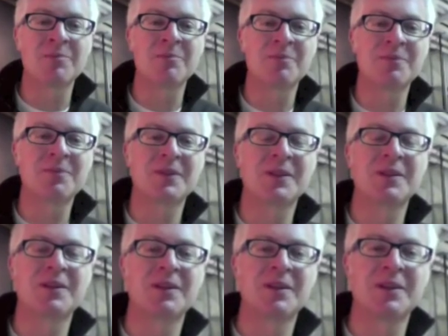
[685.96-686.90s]
Yeah, your screen
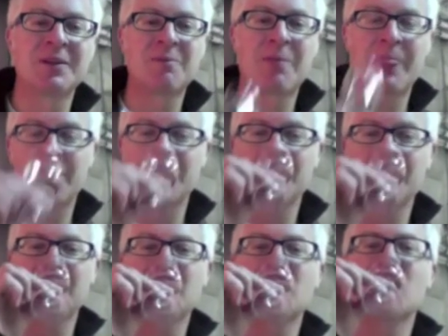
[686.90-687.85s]
went black. So
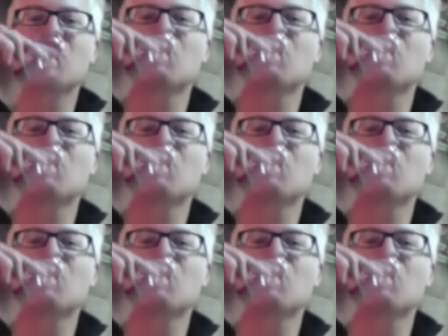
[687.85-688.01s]
maybe